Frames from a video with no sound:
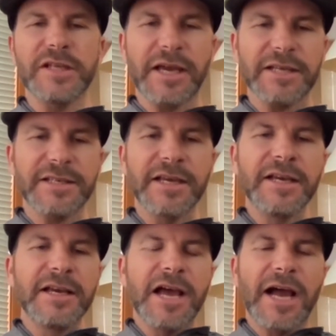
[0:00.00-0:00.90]
I guess
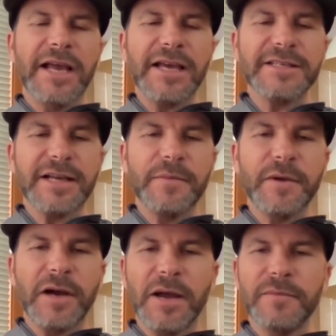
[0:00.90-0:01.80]

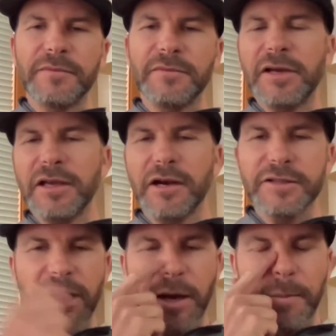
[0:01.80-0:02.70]
I'm,
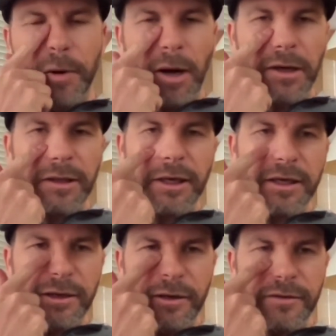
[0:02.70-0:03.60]
it's like a book,
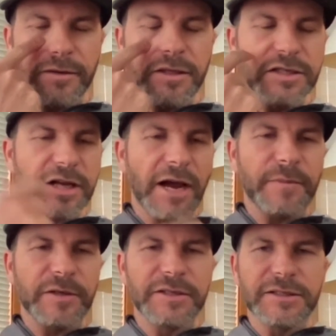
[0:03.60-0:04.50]
like you go through these
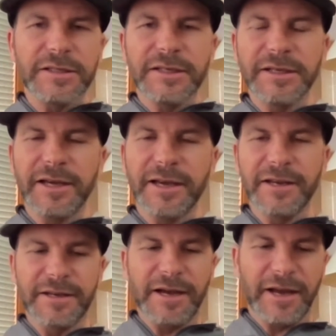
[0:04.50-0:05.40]
chapters
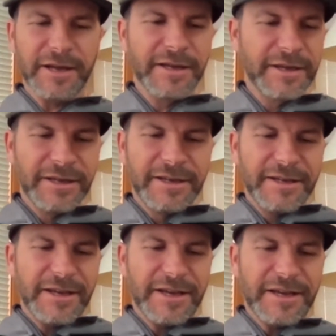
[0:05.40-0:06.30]
and
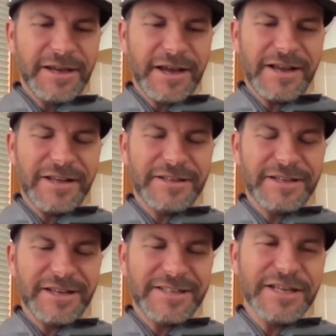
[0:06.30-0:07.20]

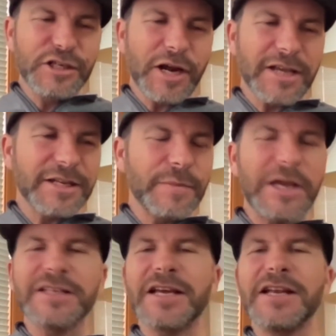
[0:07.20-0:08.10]
it's interesting
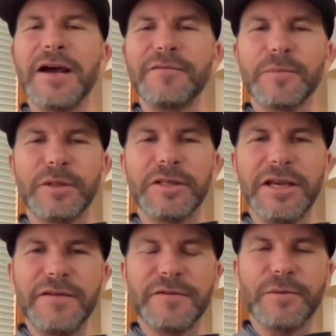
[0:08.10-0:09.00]
because I never
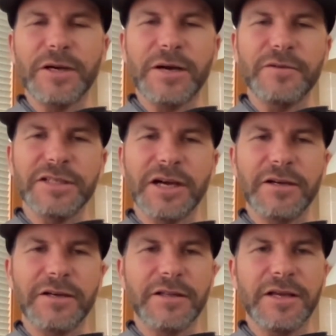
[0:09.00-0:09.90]
believed when I was
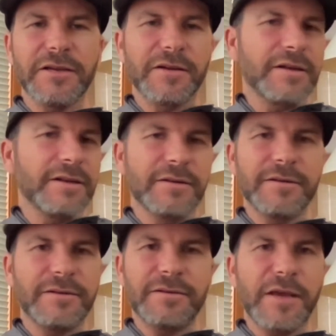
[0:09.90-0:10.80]
younger that you could
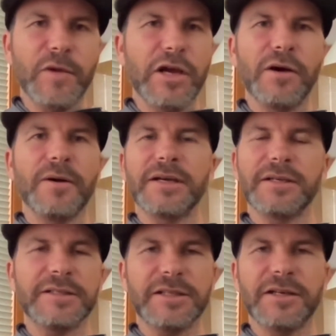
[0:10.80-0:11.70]
keep it going
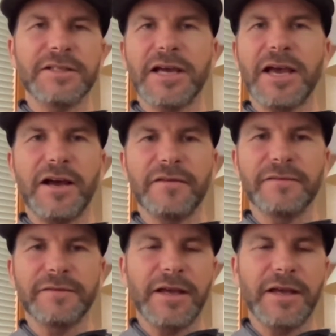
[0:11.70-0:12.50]
as long as I have.